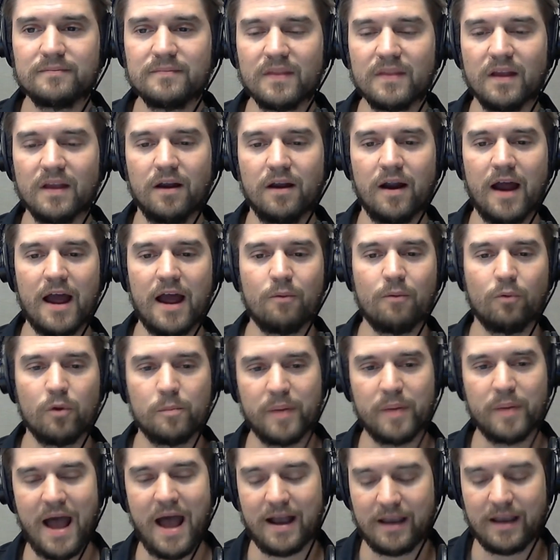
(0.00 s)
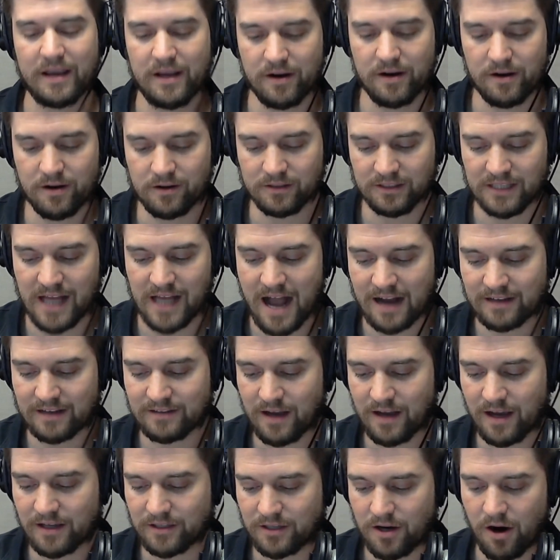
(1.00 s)
All right, we're back here, Locked
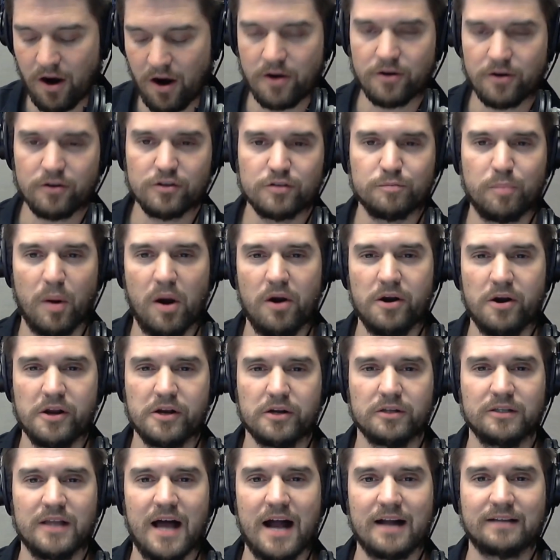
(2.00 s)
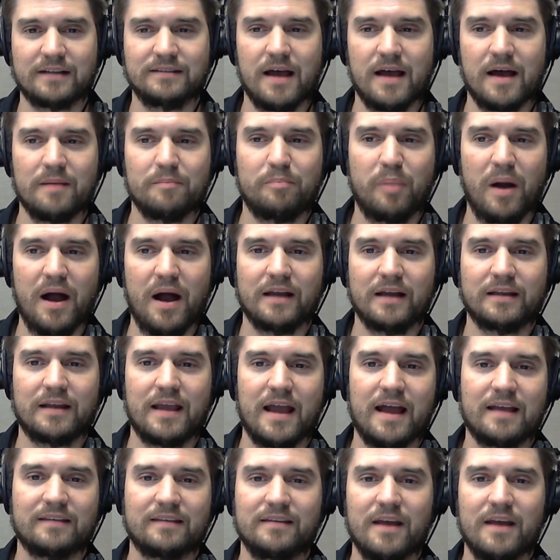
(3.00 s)
On Cardinals, part of your Locked On Podcast